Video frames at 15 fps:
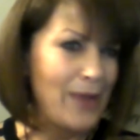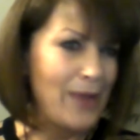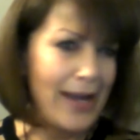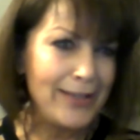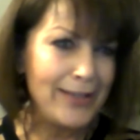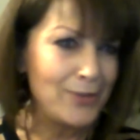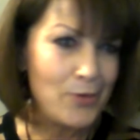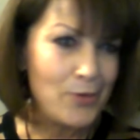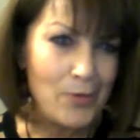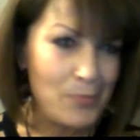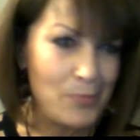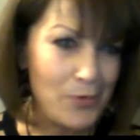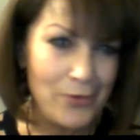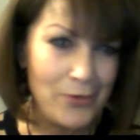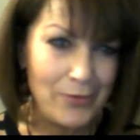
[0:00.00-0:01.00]
Eyes don't
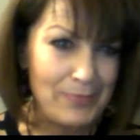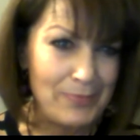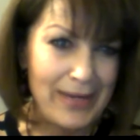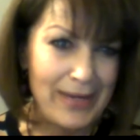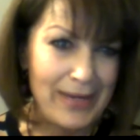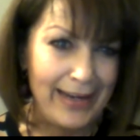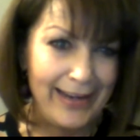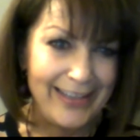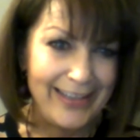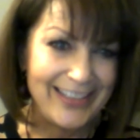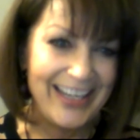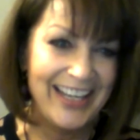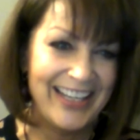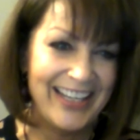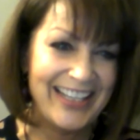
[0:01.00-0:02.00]
improve at my age.
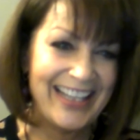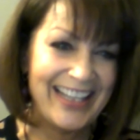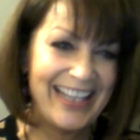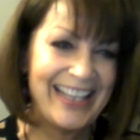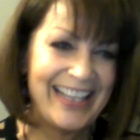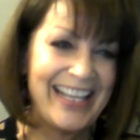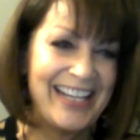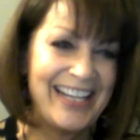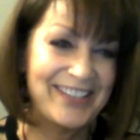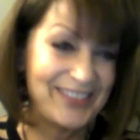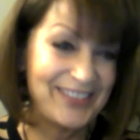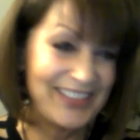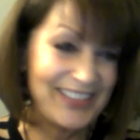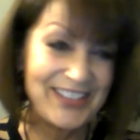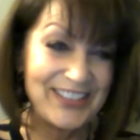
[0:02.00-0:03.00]
They
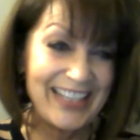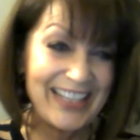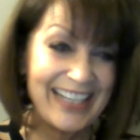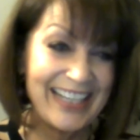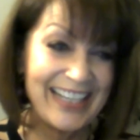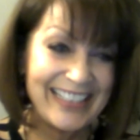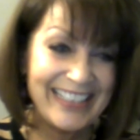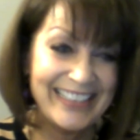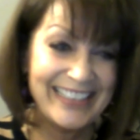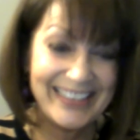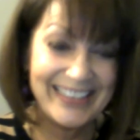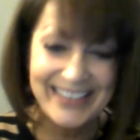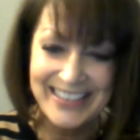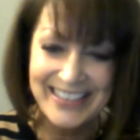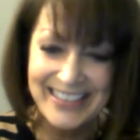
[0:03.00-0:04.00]
only go
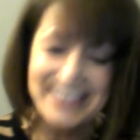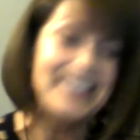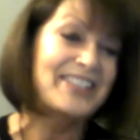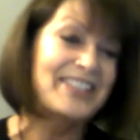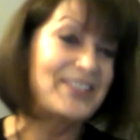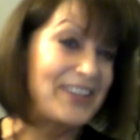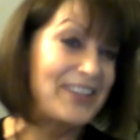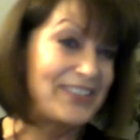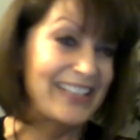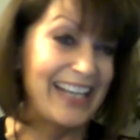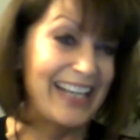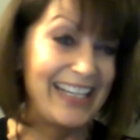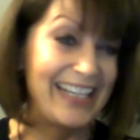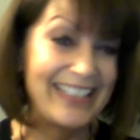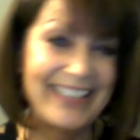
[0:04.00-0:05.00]
downhill. So I was
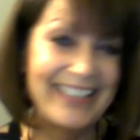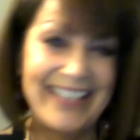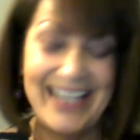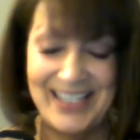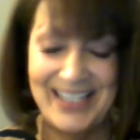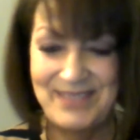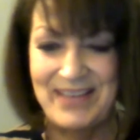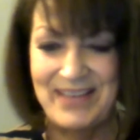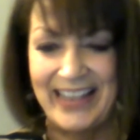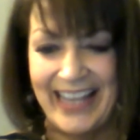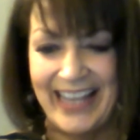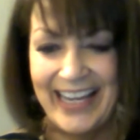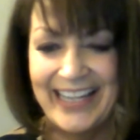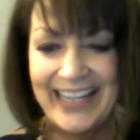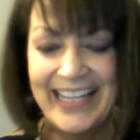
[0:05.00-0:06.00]
kind of excited about
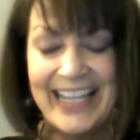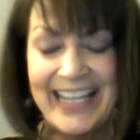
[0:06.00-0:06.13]
that.